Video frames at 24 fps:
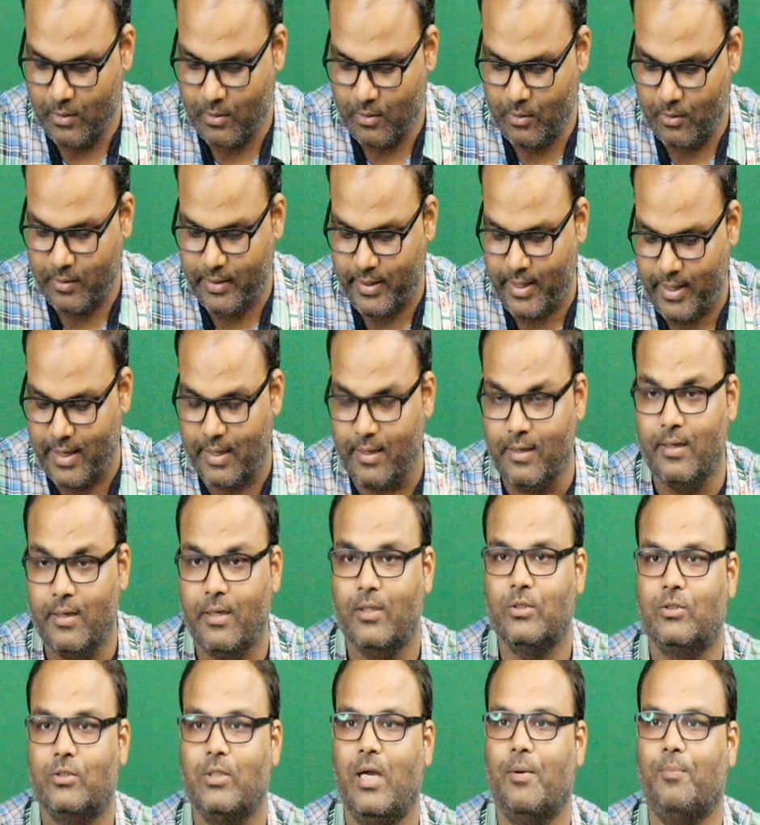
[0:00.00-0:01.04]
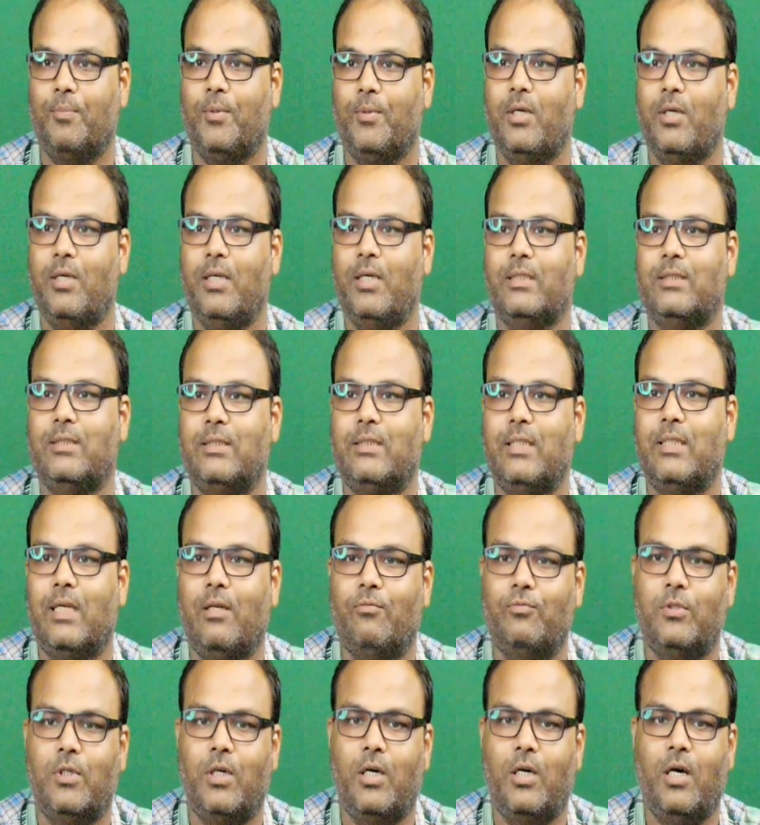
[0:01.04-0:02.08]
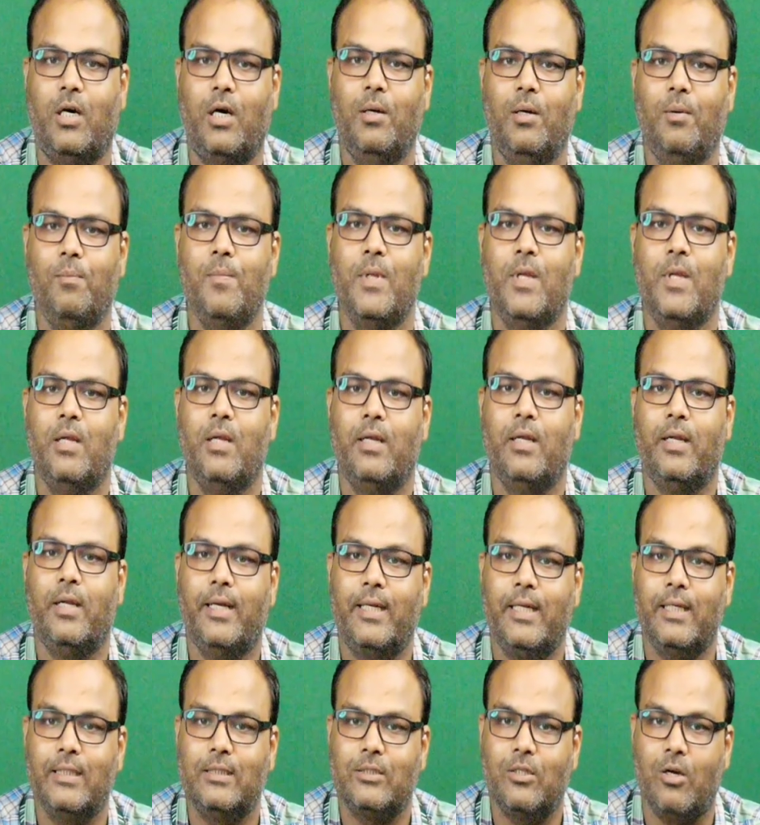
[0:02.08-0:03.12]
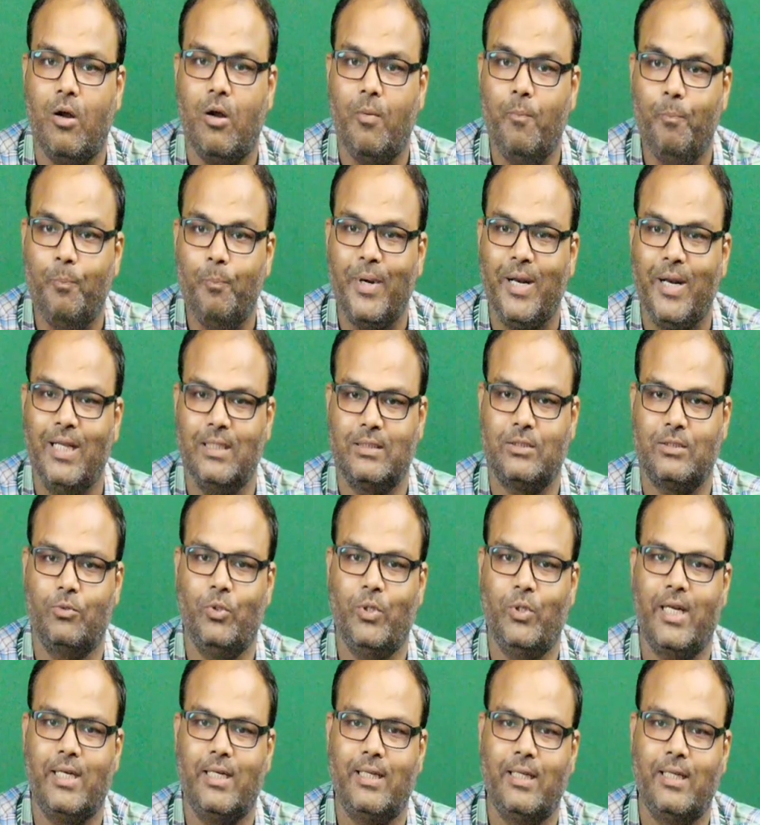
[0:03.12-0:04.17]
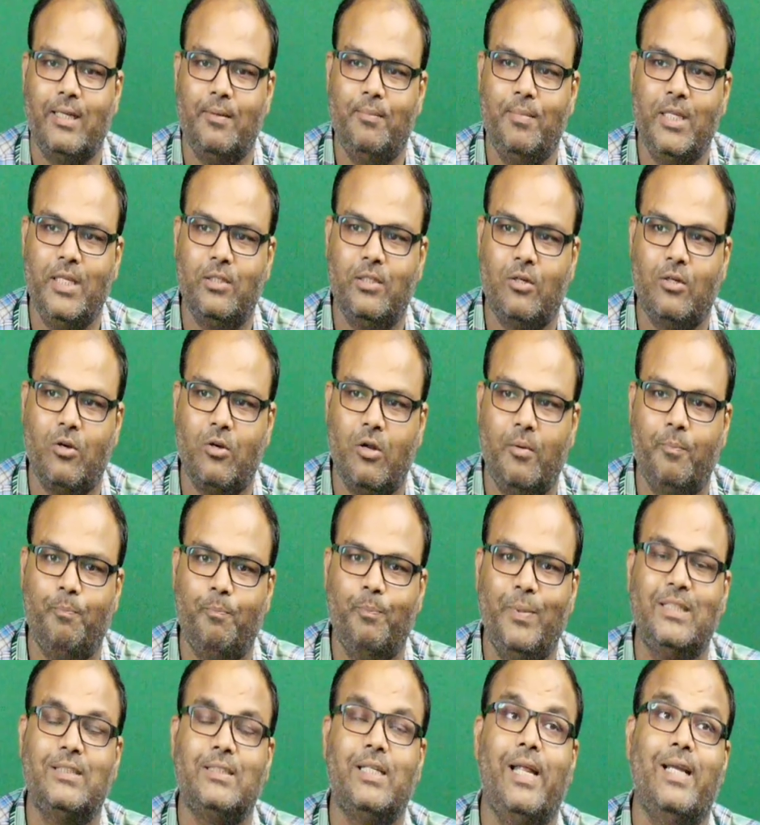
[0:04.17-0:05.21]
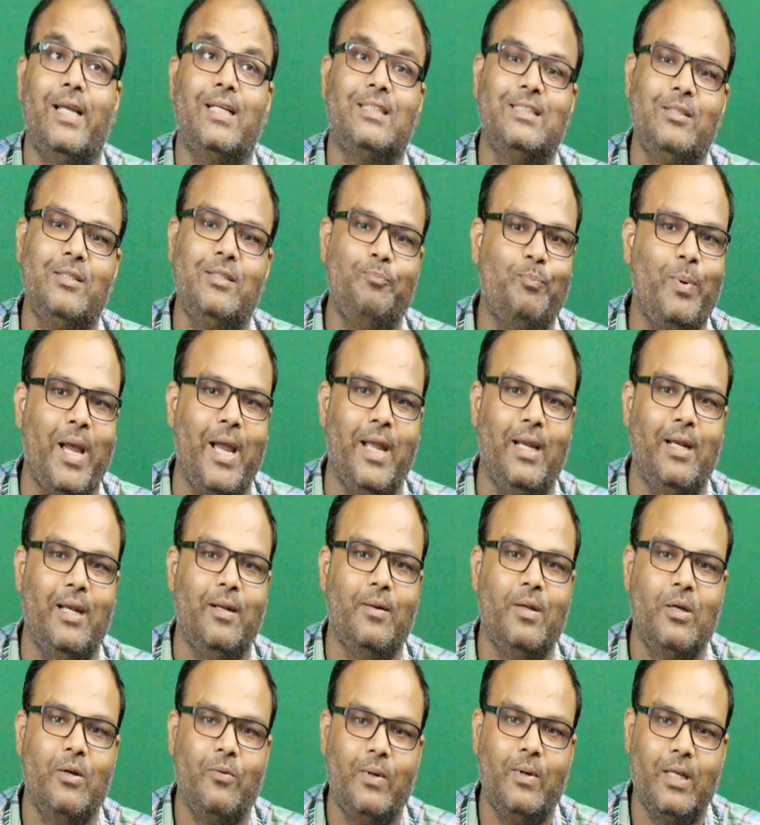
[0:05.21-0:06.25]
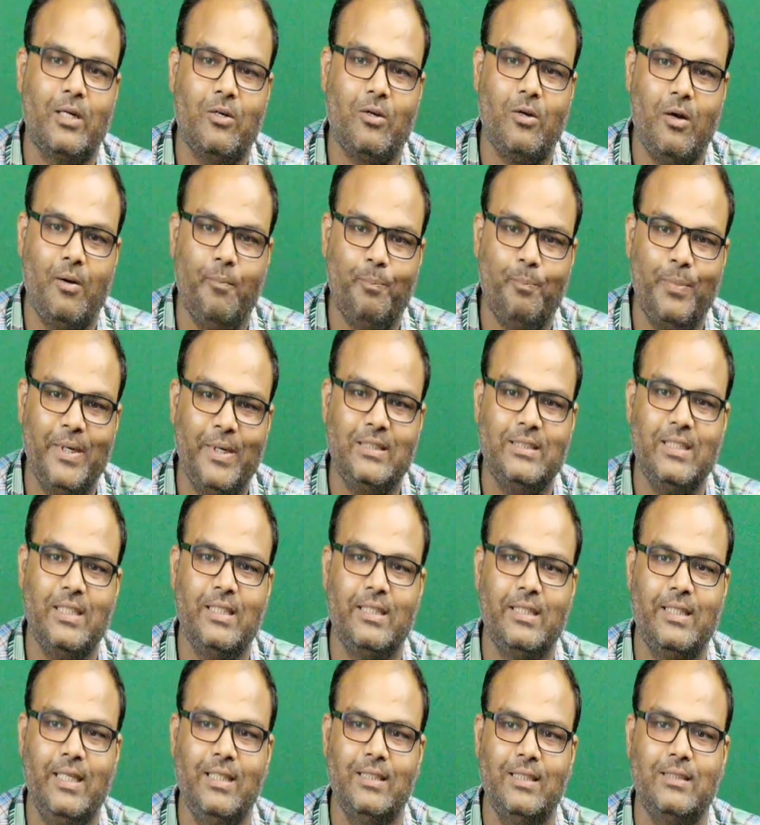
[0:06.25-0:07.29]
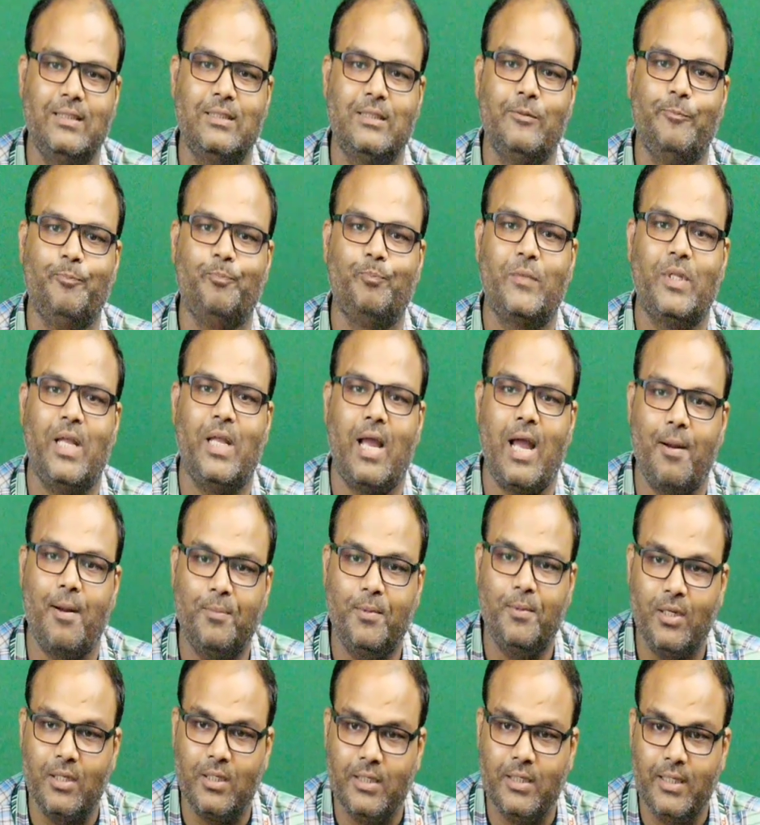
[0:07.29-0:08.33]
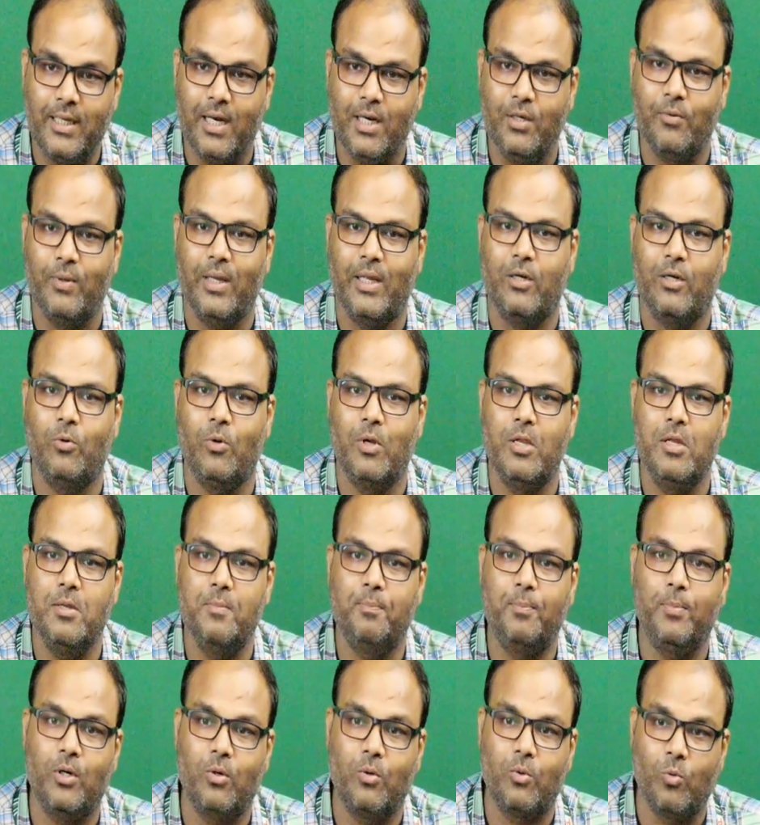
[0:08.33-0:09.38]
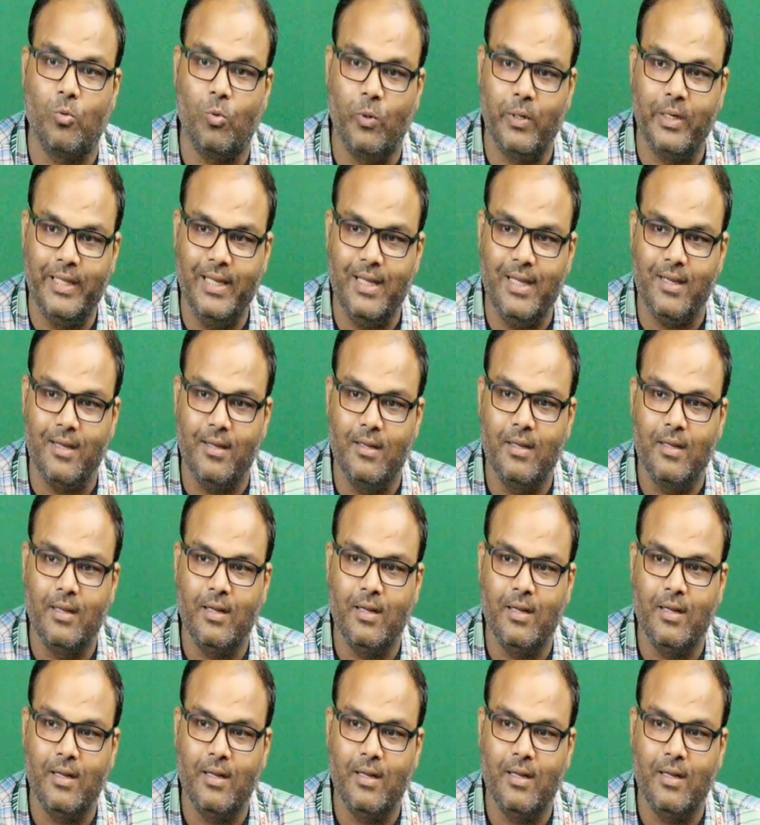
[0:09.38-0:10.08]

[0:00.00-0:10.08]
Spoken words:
Okay. So after digital form, it is compressed. We are giving the compress like zip file. We are compressing this. After that, we are going for coding